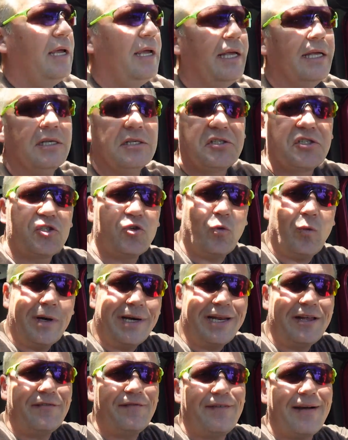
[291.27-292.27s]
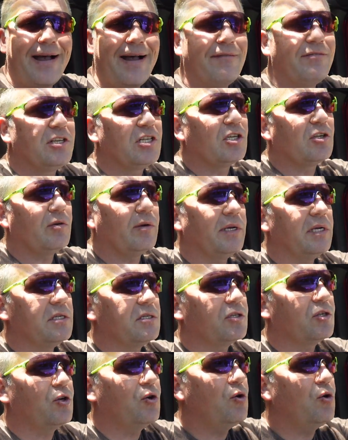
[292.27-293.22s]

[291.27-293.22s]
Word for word: is twenty-five degrees